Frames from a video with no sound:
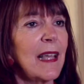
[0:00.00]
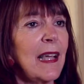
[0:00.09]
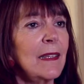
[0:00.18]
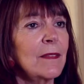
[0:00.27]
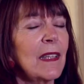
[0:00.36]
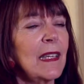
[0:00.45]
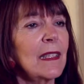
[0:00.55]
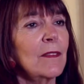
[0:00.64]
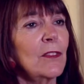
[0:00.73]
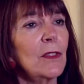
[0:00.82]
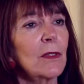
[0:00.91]
kind of like
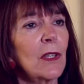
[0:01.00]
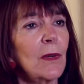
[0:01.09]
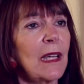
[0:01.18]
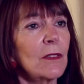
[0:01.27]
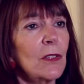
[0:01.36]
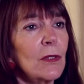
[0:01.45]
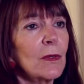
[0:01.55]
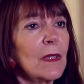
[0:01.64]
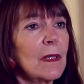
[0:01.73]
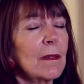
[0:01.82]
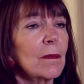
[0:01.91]
if you go out to
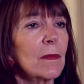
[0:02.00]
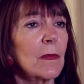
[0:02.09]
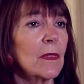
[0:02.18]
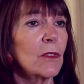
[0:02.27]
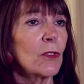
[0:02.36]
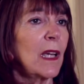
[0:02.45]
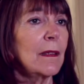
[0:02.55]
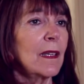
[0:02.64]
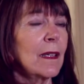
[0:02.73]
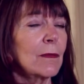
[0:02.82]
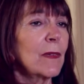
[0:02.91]

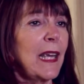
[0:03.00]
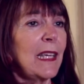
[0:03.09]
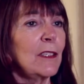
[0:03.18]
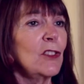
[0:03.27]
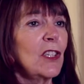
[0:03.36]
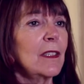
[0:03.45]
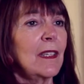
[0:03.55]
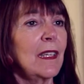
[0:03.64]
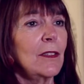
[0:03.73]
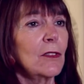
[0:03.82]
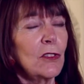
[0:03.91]
a range
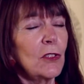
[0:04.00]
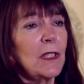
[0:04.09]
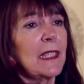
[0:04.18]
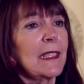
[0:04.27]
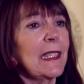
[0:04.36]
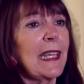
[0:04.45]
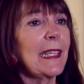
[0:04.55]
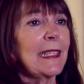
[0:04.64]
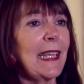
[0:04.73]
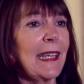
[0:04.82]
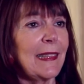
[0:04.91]
and you're shooting a
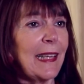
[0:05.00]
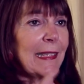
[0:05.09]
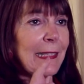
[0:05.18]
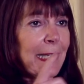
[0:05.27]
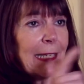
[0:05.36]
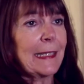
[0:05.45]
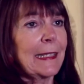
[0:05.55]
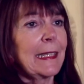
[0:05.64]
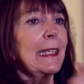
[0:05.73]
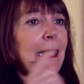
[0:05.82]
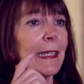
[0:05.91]
gun, and that
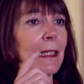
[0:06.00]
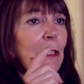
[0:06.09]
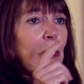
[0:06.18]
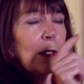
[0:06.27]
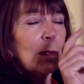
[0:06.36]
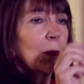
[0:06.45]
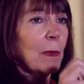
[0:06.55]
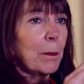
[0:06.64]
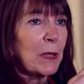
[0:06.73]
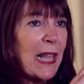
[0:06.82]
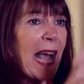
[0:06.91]
gun,
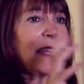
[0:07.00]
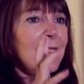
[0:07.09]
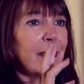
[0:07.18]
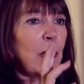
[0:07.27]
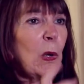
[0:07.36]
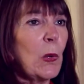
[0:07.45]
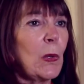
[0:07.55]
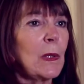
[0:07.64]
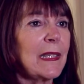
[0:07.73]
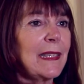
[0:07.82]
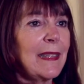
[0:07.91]
blasts a
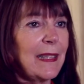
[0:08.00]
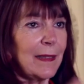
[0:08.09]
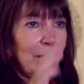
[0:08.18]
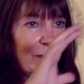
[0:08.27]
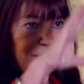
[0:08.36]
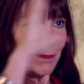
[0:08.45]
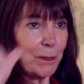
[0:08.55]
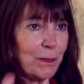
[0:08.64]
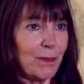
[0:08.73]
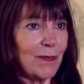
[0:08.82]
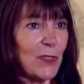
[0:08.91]
hole in the
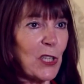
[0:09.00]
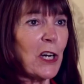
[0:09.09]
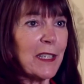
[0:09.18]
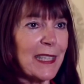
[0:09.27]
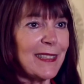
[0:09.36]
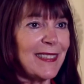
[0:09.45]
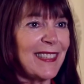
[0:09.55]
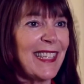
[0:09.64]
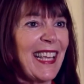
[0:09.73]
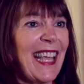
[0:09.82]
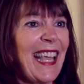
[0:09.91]
target.
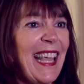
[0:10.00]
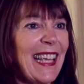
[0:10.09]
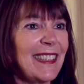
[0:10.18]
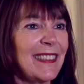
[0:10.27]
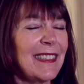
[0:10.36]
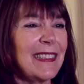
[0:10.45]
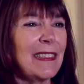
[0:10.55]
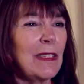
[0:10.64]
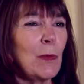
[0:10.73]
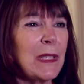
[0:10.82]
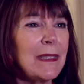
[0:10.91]
And
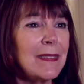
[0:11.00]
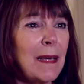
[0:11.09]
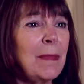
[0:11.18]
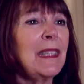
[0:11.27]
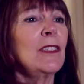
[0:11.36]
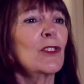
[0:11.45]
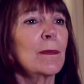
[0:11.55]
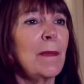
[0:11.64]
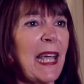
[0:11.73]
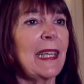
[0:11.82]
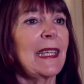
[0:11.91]
when something
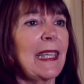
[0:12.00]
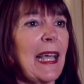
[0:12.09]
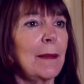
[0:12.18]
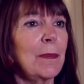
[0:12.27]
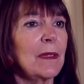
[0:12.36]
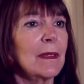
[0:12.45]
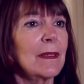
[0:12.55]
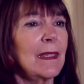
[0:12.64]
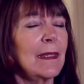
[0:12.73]
traumatic happens